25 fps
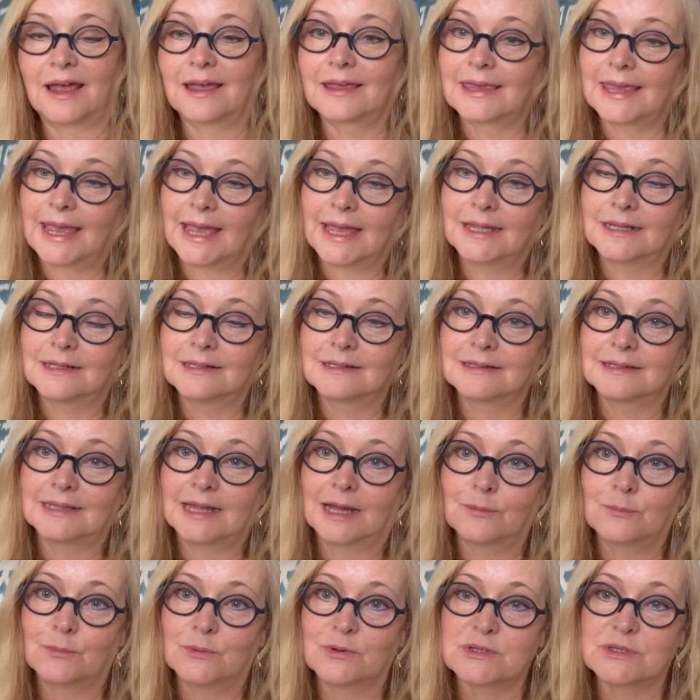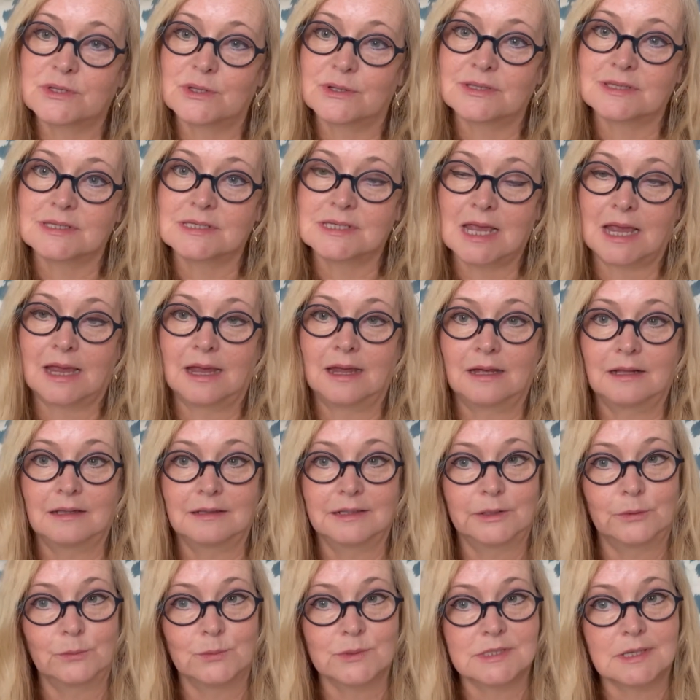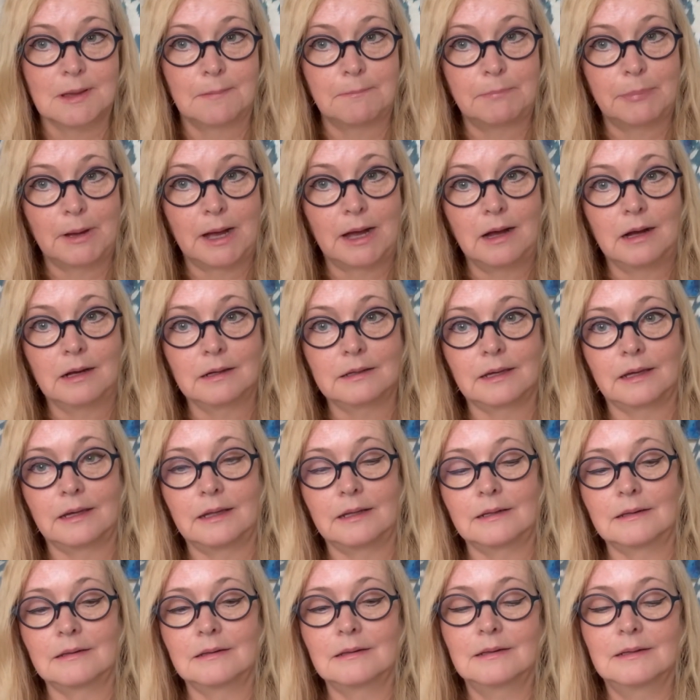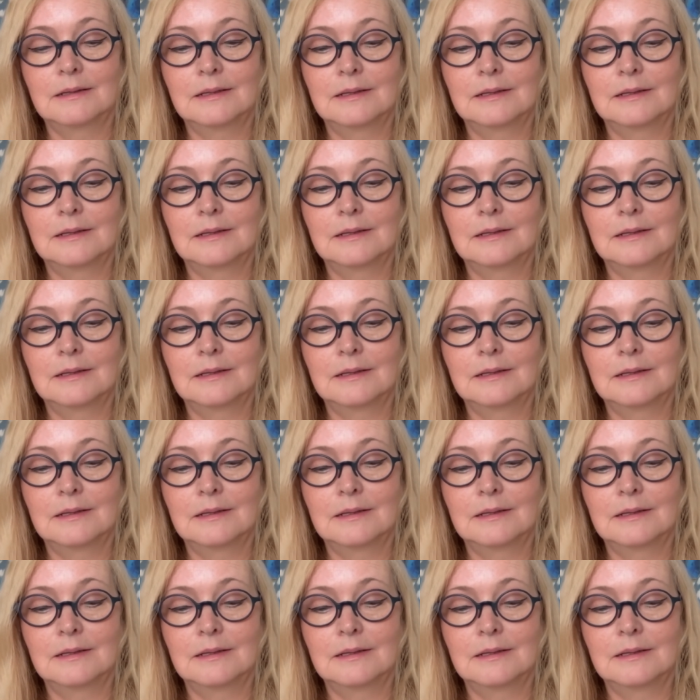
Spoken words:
Again, that was on sale. It was a bargain.